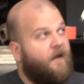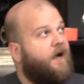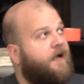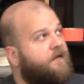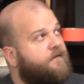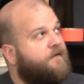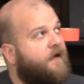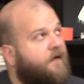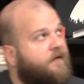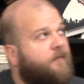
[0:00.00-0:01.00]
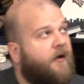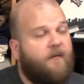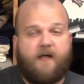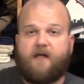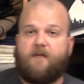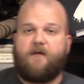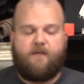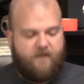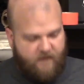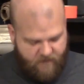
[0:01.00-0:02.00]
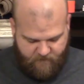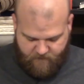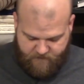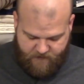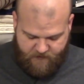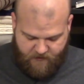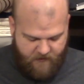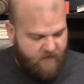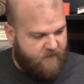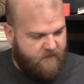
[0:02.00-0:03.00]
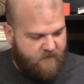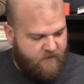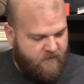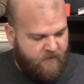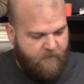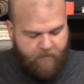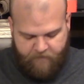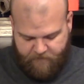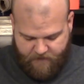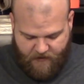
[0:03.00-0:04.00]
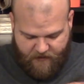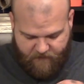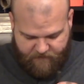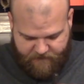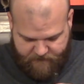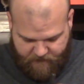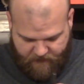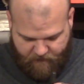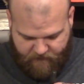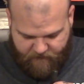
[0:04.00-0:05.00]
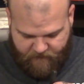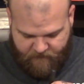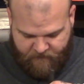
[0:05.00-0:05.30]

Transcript: All right, so you're probably not going to be able to see this on the higher of the two cameras.